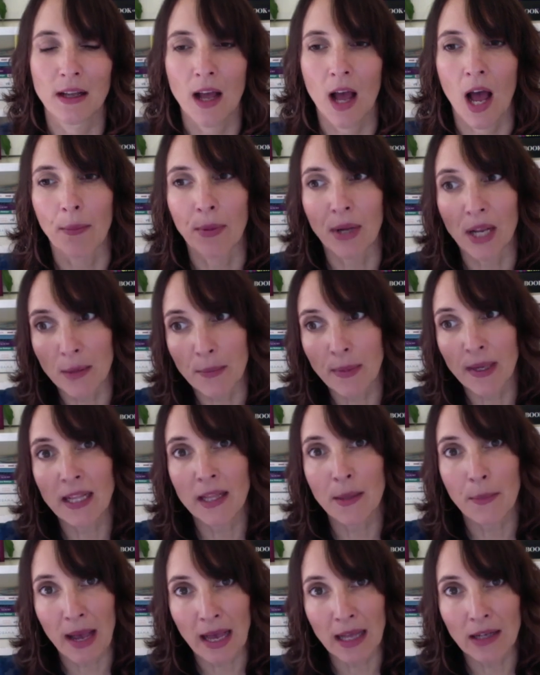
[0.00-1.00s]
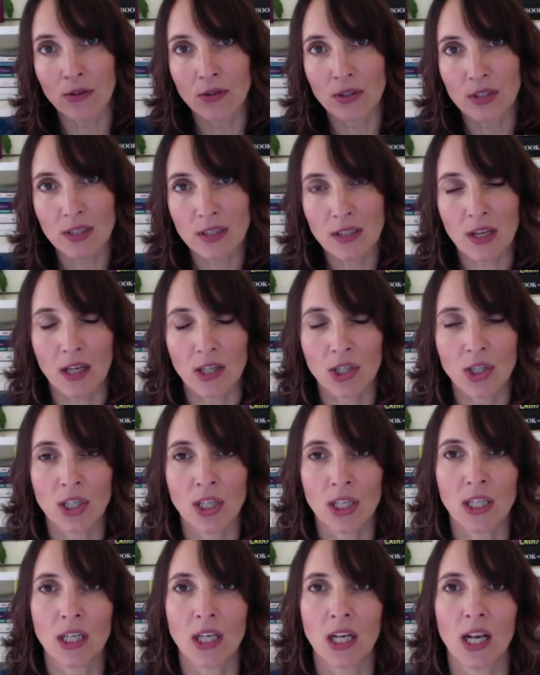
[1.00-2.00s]
I'm going to be in the panel
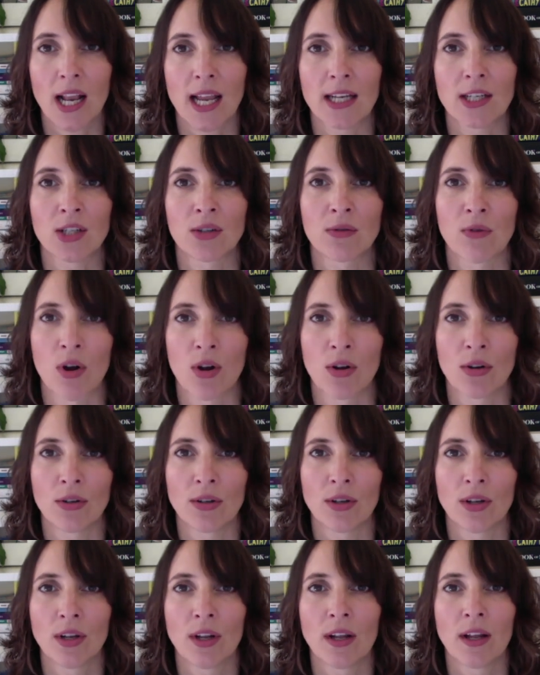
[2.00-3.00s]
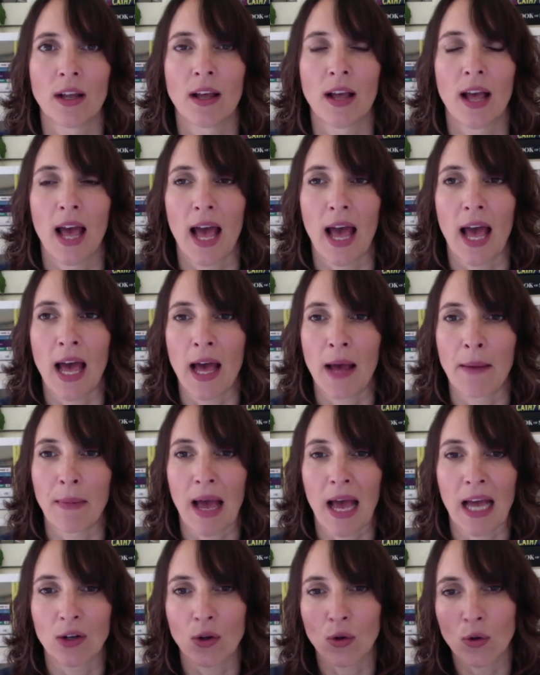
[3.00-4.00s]
discussion later on. Um,
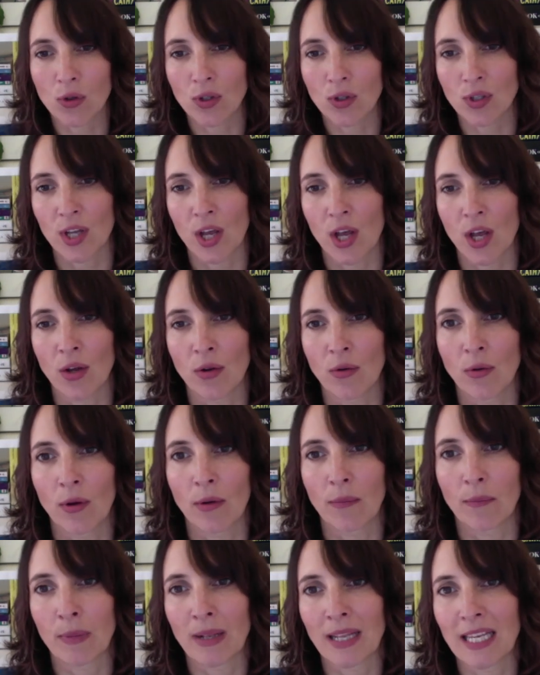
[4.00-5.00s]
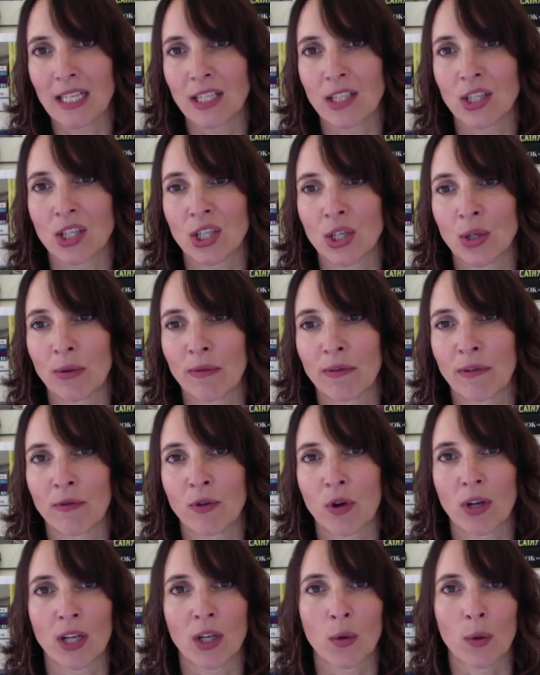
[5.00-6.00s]
and also, please do, if you've
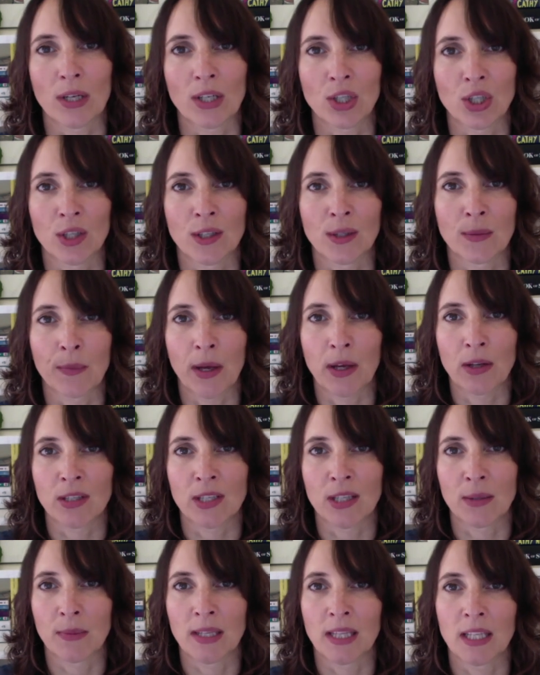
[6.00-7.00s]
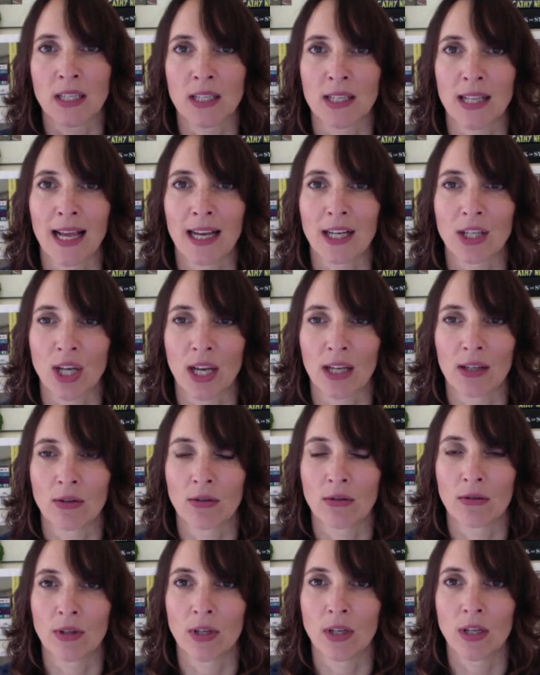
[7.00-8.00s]
got any questions, post them in the Slack
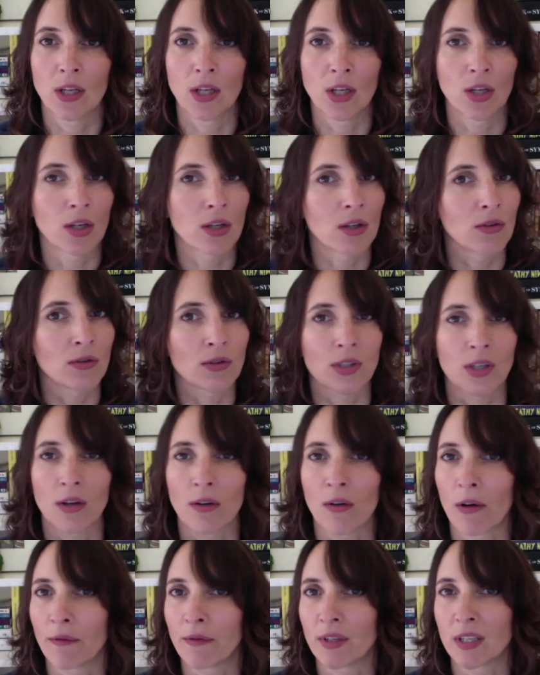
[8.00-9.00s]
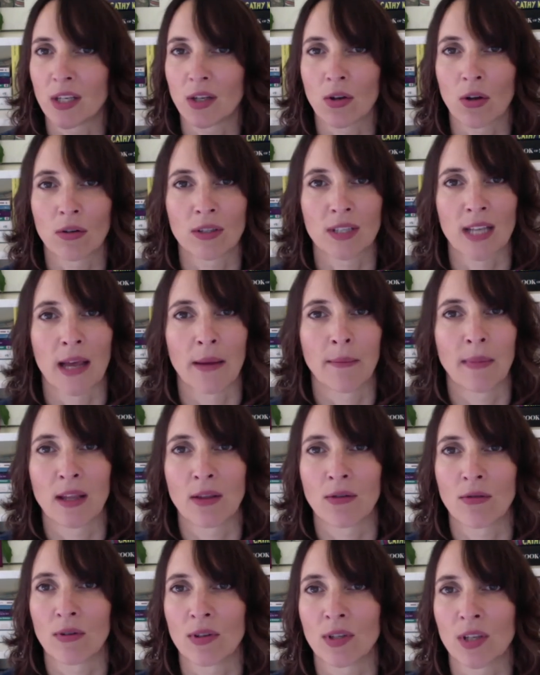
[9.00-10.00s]
channel. You can also obviously contact me
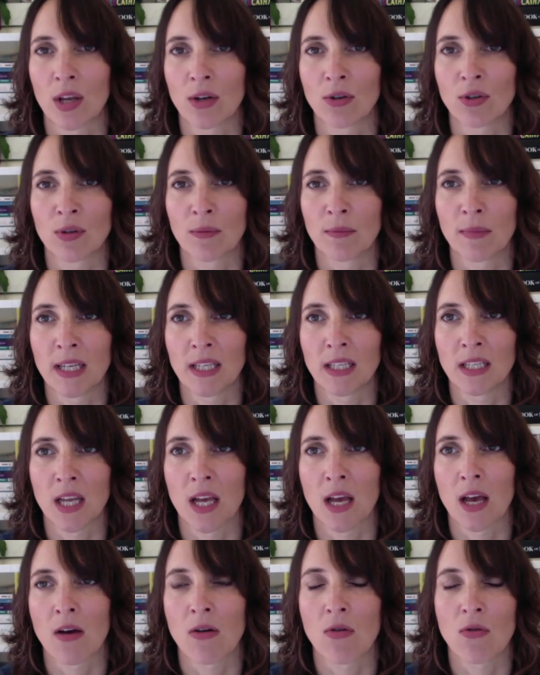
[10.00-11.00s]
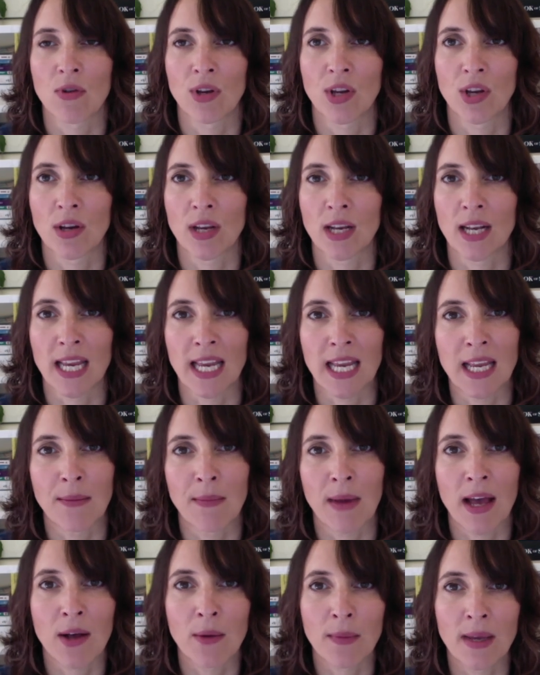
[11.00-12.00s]
through social media, or you can
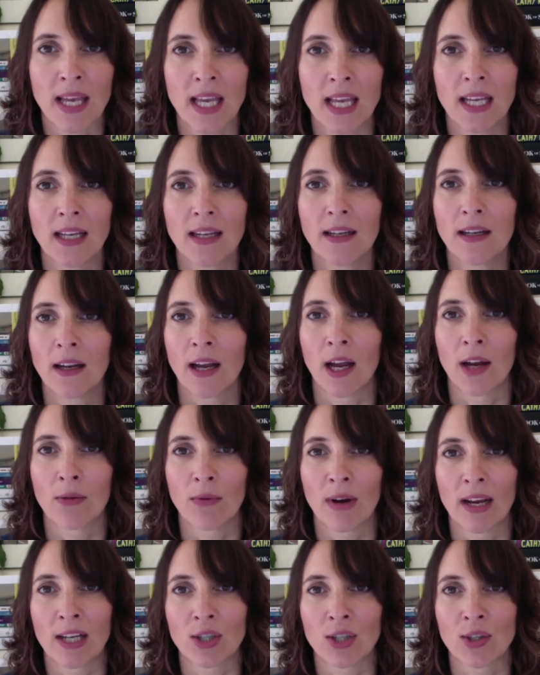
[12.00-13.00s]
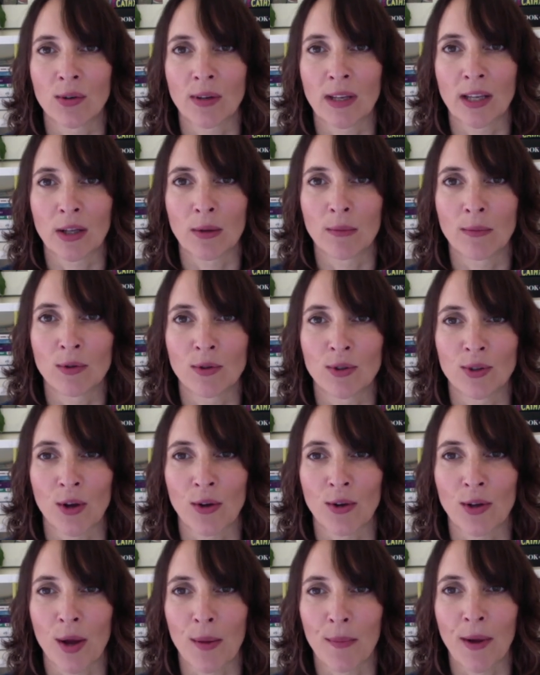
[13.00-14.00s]
email me at rachel gilmore dot
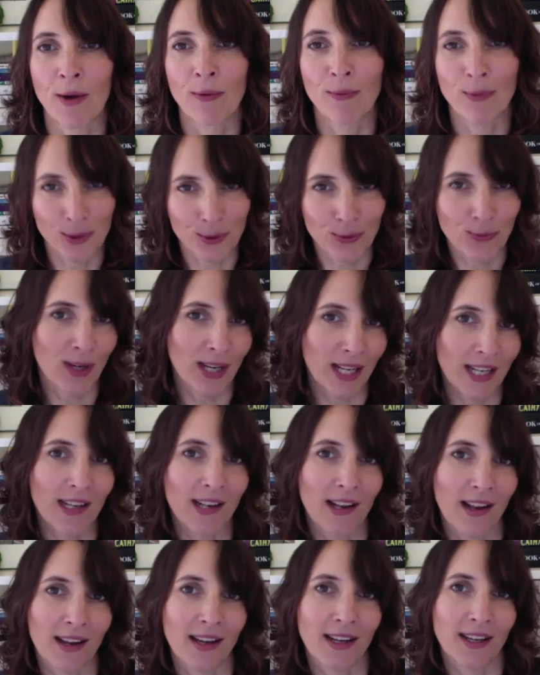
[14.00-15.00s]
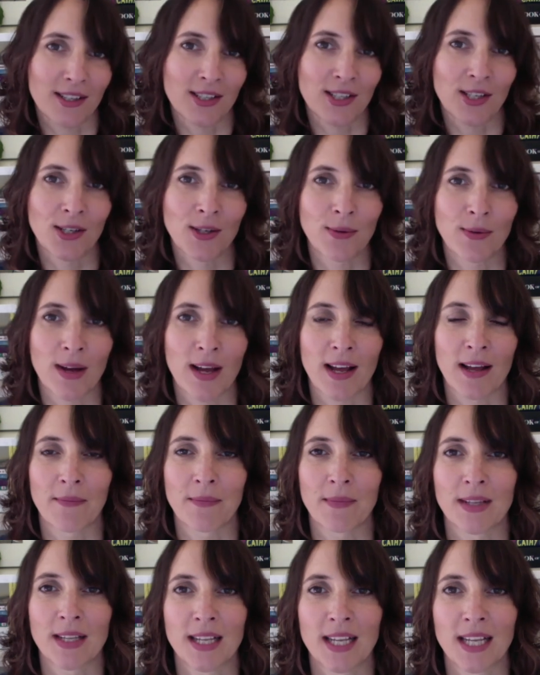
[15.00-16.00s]
com. I would really like to um,
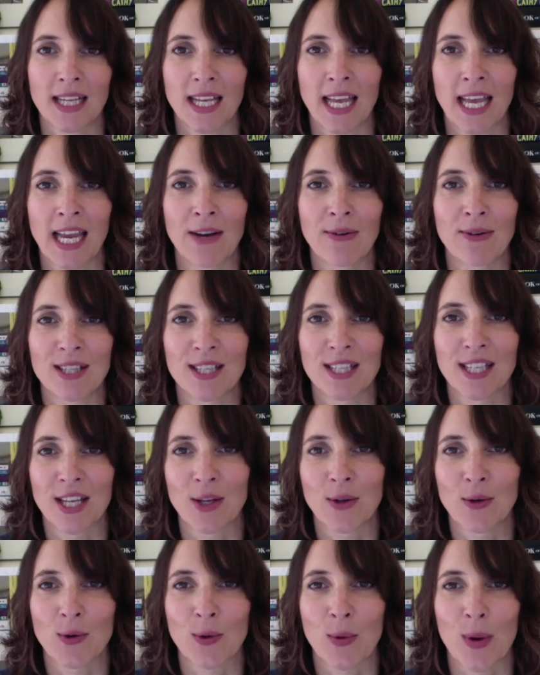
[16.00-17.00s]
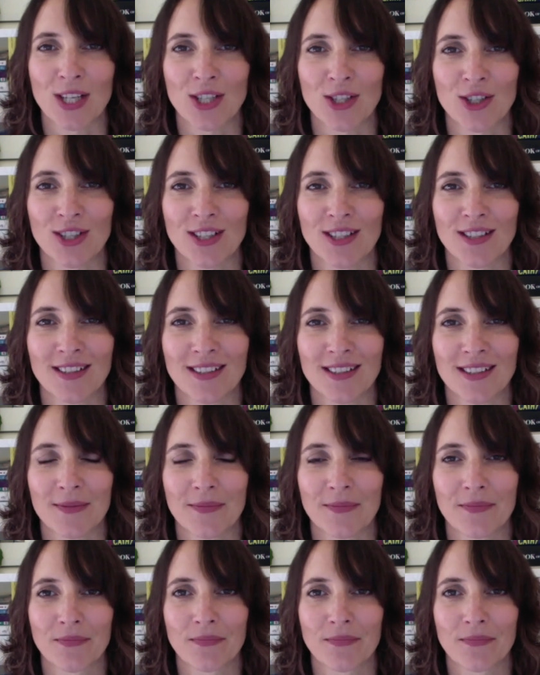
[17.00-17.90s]
hear and see your questions.